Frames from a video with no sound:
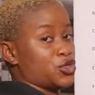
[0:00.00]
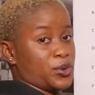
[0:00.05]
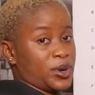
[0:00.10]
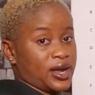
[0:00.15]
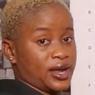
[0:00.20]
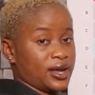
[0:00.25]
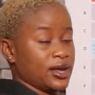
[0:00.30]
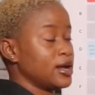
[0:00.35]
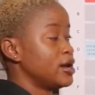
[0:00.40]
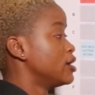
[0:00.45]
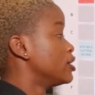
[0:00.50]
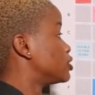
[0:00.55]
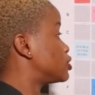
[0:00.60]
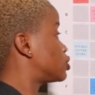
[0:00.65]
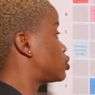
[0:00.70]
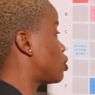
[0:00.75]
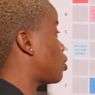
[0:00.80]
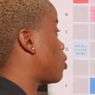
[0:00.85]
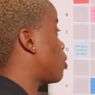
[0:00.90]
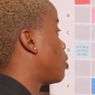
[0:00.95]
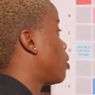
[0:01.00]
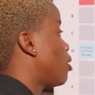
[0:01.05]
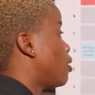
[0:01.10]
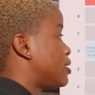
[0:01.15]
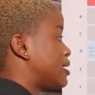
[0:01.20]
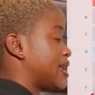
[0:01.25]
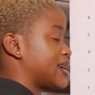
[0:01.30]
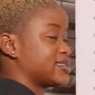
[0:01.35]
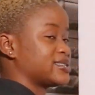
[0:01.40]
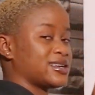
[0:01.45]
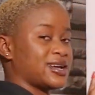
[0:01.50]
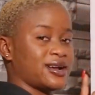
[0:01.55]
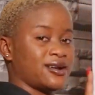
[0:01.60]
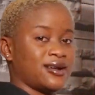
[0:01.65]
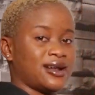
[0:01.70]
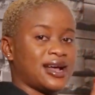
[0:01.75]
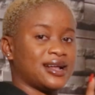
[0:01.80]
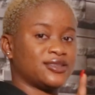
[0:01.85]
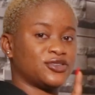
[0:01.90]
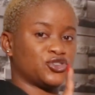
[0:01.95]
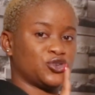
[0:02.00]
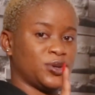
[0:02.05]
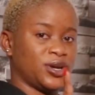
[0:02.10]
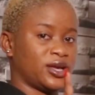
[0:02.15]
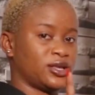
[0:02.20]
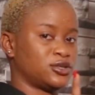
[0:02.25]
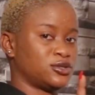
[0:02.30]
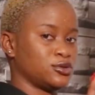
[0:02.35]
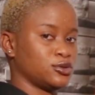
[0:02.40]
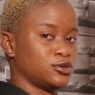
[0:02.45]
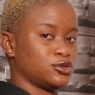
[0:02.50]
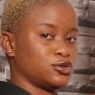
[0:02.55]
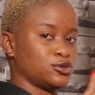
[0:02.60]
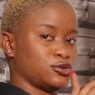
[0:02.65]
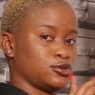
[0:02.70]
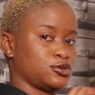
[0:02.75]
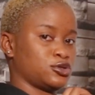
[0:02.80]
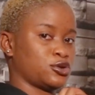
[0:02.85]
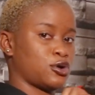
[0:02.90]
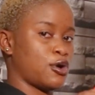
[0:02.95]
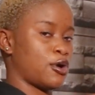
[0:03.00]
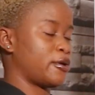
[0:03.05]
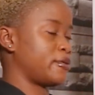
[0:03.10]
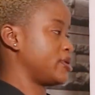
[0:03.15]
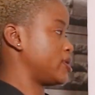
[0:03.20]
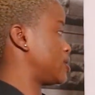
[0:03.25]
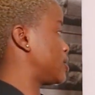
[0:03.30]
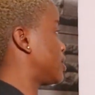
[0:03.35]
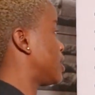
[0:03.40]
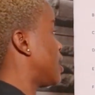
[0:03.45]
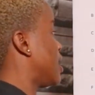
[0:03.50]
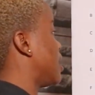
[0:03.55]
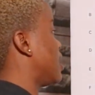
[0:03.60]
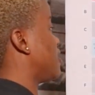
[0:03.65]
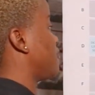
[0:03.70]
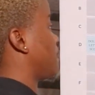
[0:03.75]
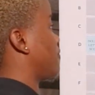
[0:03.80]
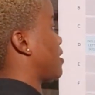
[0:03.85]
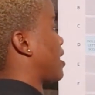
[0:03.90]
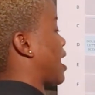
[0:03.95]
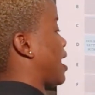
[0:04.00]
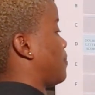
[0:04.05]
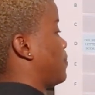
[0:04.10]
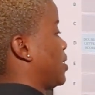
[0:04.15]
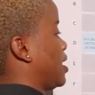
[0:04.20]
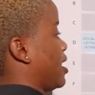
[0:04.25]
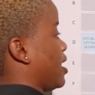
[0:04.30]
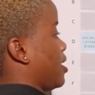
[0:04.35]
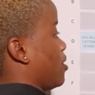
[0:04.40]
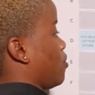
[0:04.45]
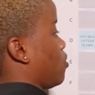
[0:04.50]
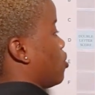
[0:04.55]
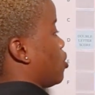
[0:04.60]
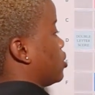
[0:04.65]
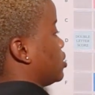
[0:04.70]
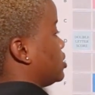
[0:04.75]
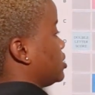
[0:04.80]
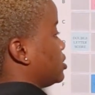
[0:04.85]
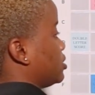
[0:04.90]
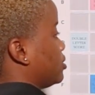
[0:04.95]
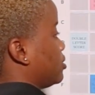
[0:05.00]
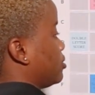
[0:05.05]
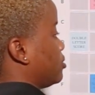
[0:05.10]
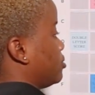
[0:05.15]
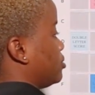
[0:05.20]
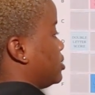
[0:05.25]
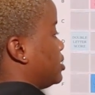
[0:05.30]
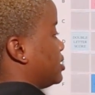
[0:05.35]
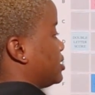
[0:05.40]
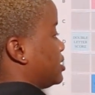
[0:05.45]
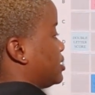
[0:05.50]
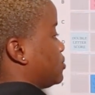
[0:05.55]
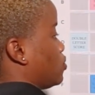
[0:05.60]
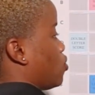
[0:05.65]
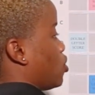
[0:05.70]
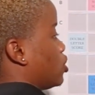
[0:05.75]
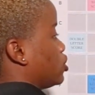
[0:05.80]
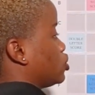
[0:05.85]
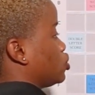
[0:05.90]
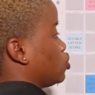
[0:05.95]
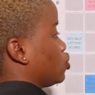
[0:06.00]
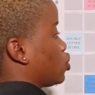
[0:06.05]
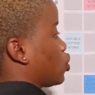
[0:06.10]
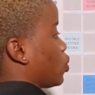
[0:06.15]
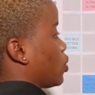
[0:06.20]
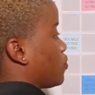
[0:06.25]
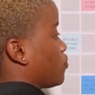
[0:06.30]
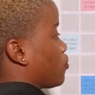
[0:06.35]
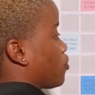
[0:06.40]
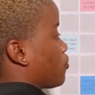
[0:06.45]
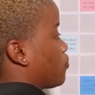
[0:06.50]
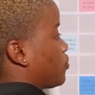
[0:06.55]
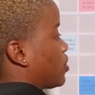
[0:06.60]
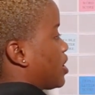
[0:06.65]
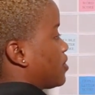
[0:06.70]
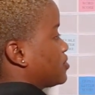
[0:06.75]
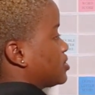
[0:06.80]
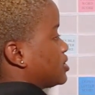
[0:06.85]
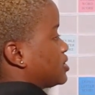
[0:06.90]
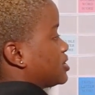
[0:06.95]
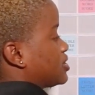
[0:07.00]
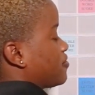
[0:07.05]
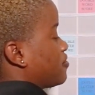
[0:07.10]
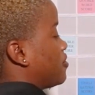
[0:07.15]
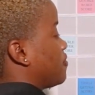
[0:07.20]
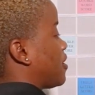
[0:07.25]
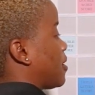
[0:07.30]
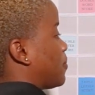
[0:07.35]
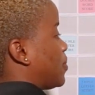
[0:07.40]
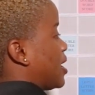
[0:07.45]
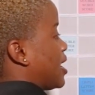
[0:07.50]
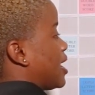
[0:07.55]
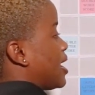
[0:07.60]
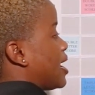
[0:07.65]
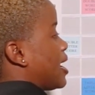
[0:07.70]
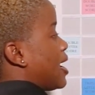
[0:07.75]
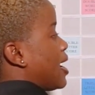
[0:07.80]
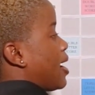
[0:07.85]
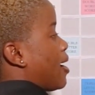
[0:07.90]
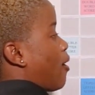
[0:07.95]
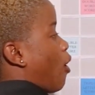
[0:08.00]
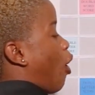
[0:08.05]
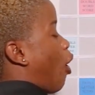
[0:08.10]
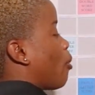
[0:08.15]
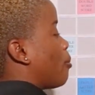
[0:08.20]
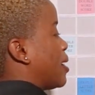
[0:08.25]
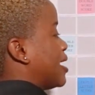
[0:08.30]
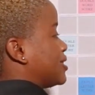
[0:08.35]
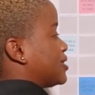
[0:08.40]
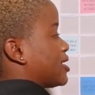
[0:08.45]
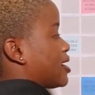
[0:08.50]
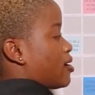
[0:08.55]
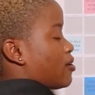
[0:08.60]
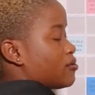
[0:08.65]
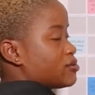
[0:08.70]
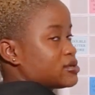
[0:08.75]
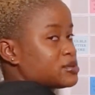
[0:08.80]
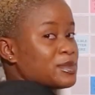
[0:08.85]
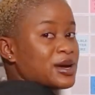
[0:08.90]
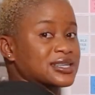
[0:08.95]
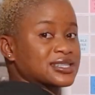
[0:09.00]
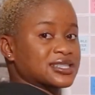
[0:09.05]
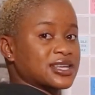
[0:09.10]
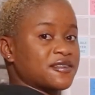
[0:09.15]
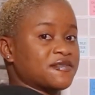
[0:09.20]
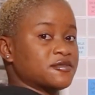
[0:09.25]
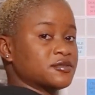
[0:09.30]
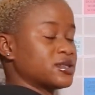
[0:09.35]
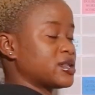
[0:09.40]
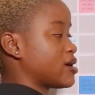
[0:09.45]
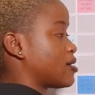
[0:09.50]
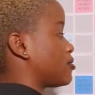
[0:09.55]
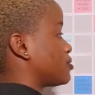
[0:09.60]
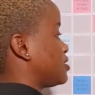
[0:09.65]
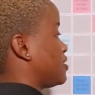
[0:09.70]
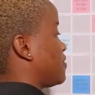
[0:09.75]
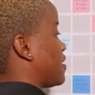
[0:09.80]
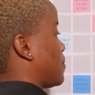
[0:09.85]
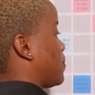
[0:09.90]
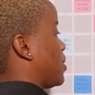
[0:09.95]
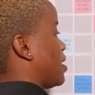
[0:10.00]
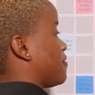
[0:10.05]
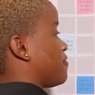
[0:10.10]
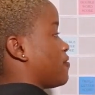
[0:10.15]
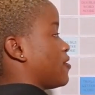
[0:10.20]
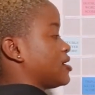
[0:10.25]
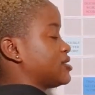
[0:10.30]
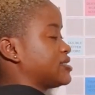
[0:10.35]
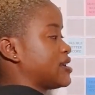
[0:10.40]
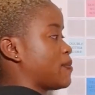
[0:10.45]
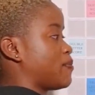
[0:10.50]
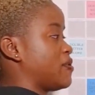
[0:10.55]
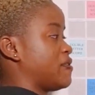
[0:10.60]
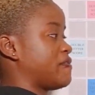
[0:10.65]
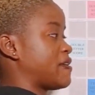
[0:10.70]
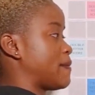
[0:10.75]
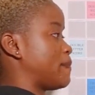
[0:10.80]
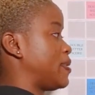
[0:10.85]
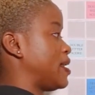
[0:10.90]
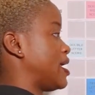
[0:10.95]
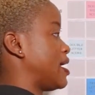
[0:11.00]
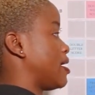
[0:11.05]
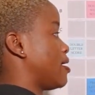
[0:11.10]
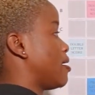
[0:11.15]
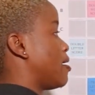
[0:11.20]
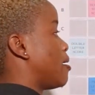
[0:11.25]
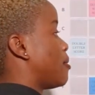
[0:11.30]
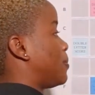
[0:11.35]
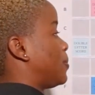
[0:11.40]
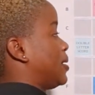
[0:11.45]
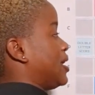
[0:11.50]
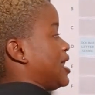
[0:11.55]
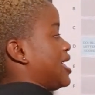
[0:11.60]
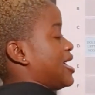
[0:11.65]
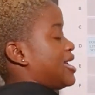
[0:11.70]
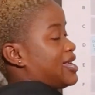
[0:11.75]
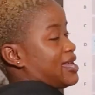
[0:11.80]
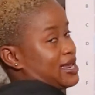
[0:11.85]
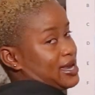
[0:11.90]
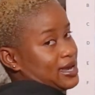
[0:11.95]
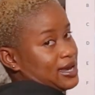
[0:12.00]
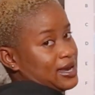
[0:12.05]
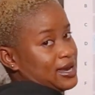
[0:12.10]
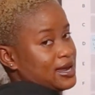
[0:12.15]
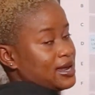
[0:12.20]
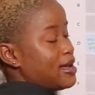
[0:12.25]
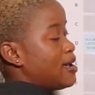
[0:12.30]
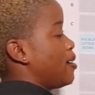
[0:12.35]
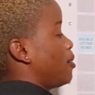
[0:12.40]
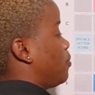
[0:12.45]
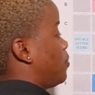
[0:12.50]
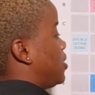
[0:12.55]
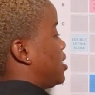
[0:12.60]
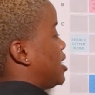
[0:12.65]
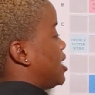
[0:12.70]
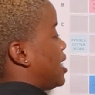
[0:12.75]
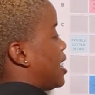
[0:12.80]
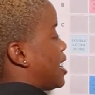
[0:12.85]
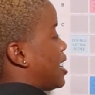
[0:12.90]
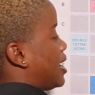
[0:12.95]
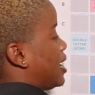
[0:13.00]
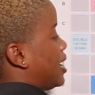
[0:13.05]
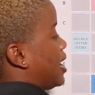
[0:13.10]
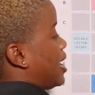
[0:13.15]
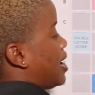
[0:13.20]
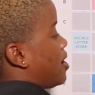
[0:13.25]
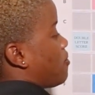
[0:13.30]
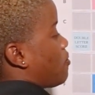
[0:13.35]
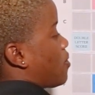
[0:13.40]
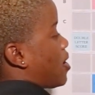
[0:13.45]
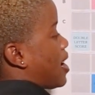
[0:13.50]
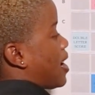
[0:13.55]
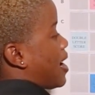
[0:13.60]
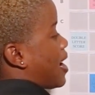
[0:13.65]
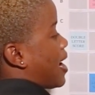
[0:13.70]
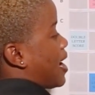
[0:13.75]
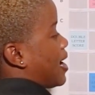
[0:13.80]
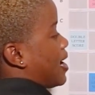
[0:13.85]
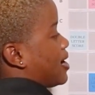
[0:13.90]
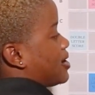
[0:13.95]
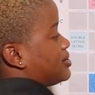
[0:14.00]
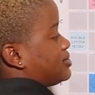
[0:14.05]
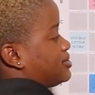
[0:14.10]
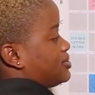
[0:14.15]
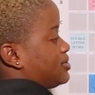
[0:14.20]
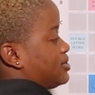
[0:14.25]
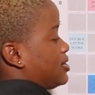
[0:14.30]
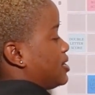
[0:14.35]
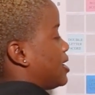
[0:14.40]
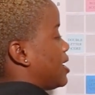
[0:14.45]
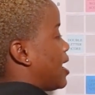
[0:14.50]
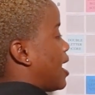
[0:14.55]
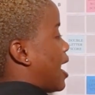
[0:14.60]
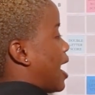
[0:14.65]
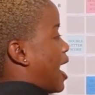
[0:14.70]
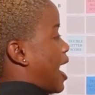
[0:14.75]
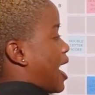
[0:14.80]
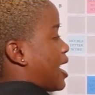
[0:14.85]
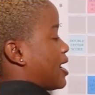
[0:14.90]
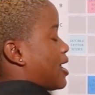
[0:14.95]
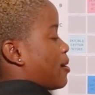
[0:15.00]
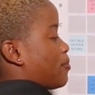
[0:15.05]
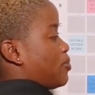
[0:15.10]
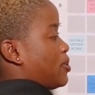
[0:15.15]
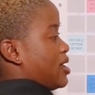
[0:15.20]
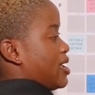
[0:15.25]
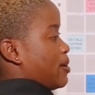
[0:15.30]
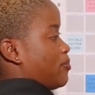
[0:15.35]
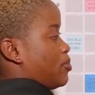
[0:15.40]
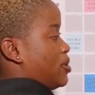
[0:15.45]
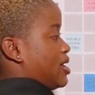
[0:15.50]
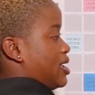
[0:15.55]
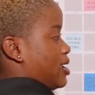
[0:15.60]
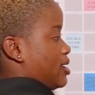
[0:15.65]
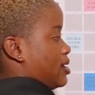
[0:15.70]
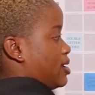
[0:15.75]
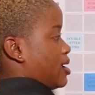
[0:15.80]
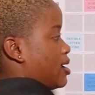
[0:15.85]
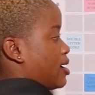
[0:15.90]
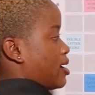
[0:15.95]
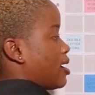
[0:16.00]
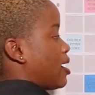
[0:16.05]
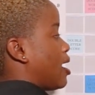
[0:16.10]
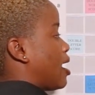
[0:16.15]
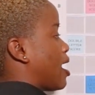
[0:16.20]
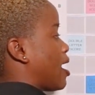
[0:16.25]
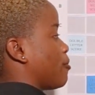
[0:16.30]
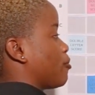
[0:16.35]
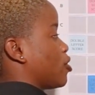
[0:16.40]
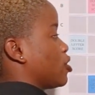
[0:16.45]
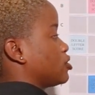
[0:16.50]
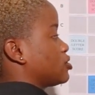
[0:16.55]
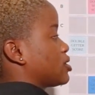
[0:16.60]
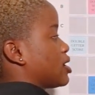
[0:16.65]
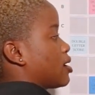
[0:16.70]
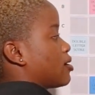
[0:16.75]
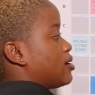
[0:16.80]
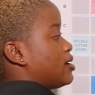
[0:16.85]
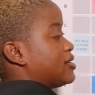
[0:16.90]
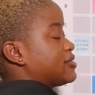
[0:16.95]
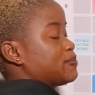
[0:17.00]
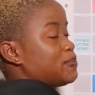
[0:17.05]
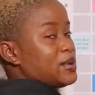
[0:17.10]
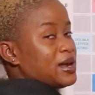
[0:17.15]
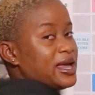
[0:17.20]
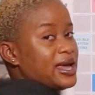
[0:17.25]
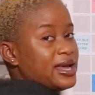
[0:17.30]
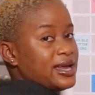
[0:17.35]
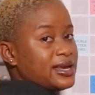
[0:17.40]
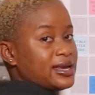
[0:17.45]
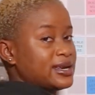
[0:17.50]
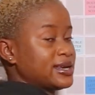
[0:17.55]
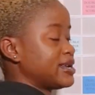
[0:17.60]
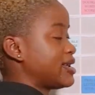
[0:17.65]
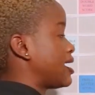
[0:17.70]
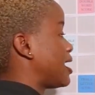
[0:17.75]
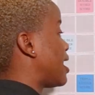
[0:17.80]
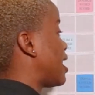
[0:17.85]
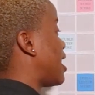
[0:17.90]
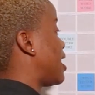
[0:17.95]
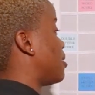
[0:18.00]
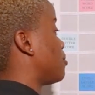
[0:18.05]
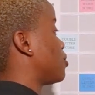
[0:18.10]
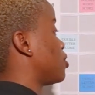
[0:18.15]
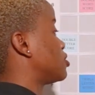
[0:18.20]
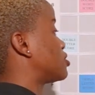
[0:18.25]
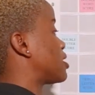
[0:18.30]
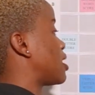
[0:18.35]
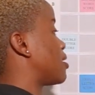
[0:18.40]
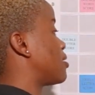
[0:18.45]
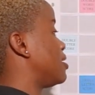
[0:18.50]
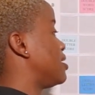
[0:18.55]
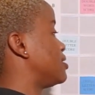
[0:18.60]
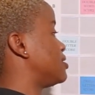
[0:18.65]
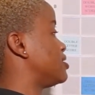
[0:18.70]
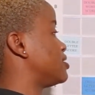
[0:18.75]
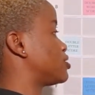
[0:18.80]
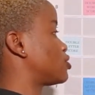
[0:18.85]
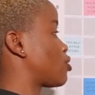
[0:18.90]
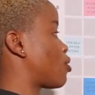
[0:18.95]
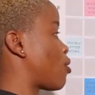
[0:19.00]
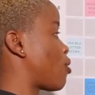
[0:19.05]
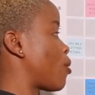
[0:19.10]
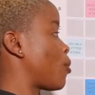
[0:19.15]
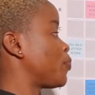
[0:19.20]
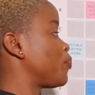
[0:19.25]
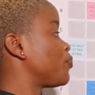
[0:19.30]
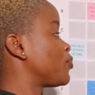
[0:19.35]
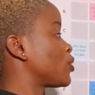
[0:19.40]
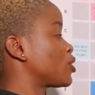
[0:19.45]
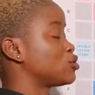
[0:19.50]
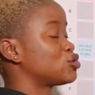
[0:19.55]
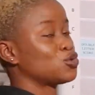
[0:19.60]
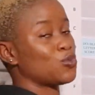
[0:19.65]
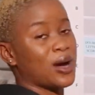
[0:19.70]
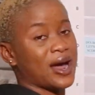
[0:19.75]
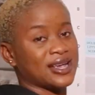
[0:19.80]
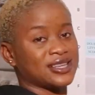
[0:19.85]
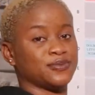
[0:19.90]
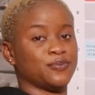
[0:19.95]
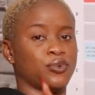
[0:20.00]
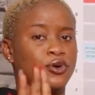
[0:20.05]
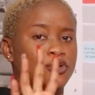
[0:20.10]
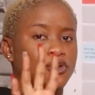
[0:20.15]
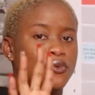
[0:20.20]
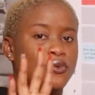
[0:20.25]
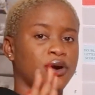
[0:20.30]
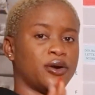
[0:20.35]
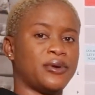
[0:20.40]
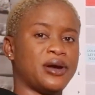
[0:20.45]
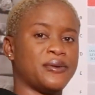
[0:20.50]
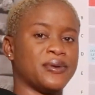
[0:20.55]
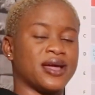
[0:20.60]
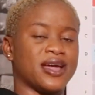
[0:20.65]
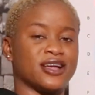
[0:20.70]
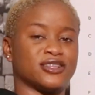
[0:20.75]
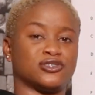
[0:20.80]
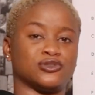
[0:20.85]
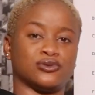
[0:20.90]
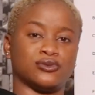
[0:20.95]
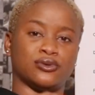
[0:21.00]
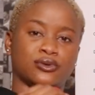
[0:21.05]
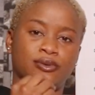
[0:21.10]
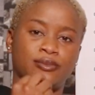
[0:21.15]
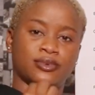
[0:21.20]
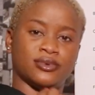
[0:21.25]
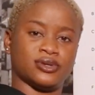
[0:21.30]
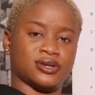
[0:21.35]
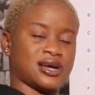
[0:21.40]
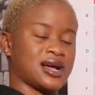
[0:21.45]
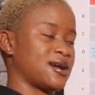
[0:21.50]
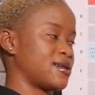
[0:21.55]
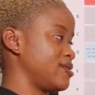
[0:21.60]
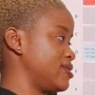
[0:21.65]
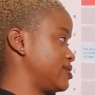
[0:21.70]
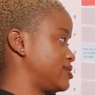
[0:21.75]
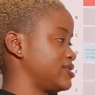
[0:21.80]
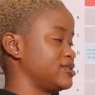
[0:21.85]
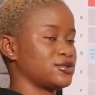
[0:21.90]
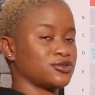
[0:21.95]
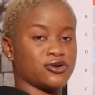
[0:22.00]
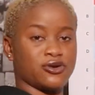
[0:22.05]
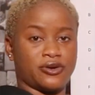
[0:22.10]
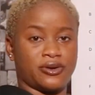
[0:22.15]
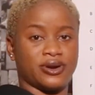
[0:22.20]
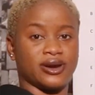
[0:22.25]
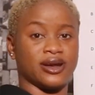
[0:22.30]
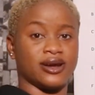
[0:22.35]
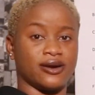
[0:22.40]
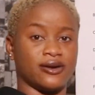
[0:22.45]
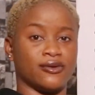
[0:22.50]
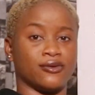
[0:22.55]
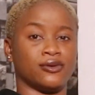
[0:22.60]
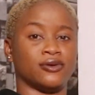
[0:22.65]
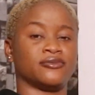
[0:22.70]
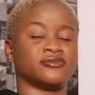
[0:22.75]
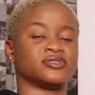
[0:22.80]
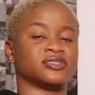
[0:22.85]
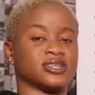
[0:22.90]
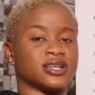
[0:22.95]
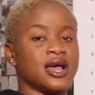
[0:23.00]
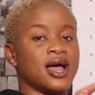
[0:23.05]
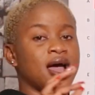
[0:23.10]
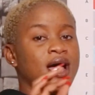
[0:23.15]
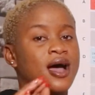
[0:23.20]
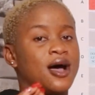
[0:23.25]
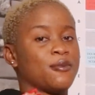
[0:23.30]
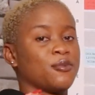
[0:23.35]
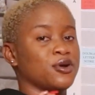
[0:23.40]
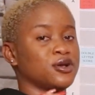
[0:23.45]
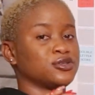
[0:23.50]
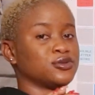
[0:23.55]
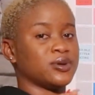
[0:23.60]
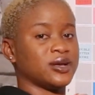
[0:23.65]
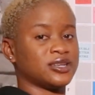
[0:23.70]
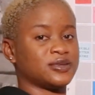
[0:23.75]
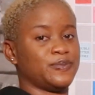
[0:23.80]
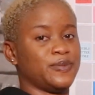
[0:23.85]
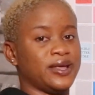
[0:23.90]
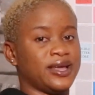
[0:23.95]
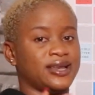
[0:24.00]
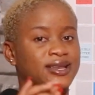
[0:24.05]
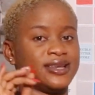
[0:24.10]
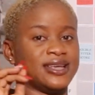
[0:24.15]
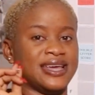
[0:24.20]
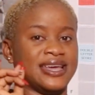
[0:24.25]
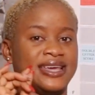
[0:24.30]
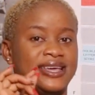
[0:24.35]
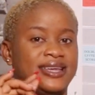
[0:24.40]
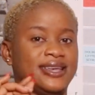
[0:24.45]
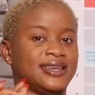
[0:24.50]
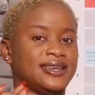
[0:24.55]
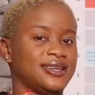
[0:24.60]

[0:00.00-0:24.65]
3. So there's another trick too to scoring. If I play a word, this is 1, 2, 3, 4, 5, 6, 7. If I play all my tiles, my 7 tiles, if I play, for example, if I play playing, PLAYING, and I play playing here, I'm going to calculate playing and I'm going to calculate the score twice. But don't worry, when we get to calculating scoring and all of this, I'm going to explain in